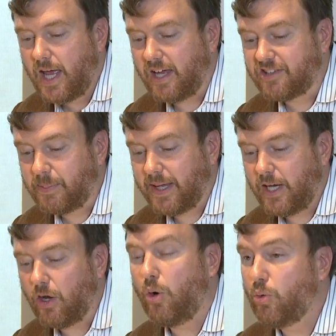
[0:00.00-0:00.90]

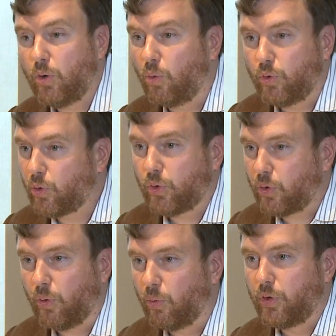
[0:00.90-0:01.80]
explained,
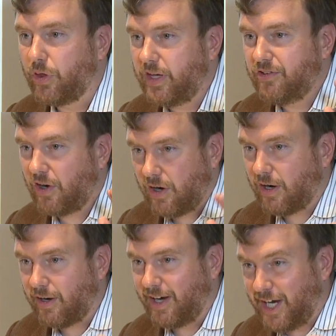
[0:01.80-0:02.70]
no, these
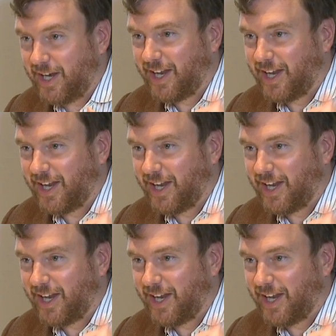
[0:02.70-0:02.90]
are,